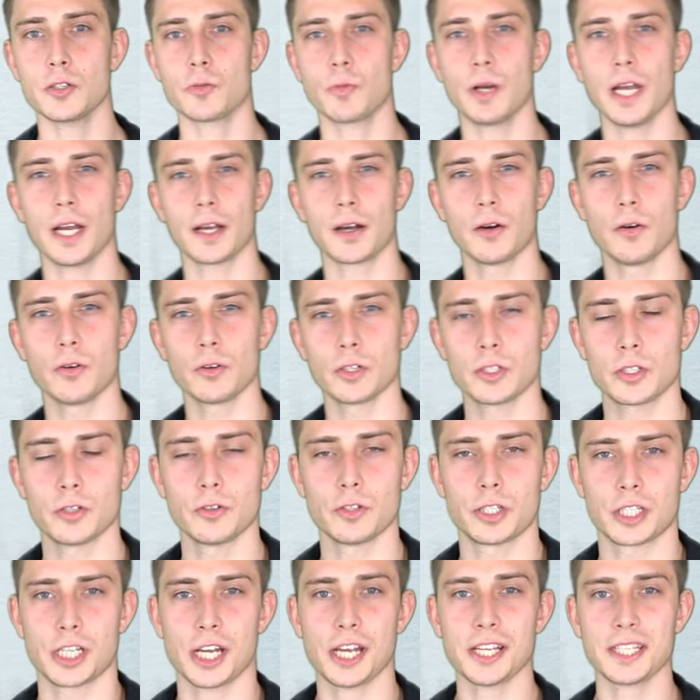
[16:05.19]
we are going to
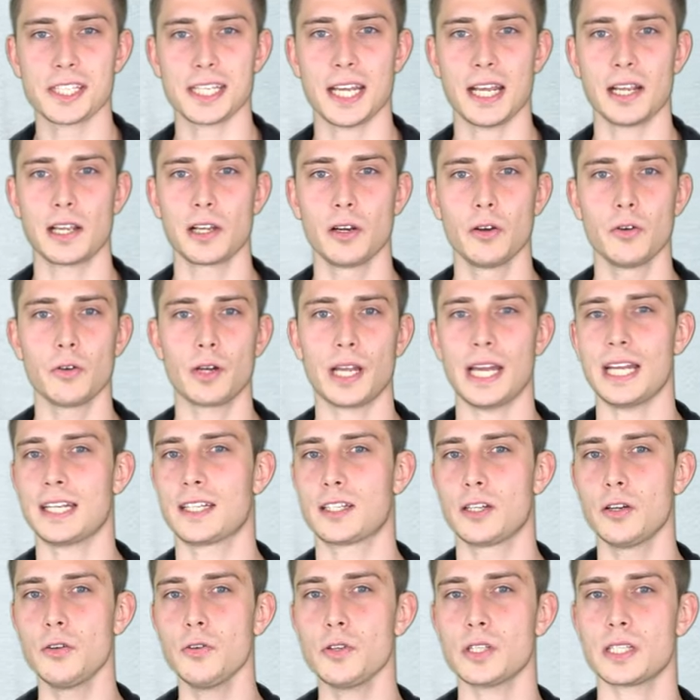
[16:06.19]
just take a look at two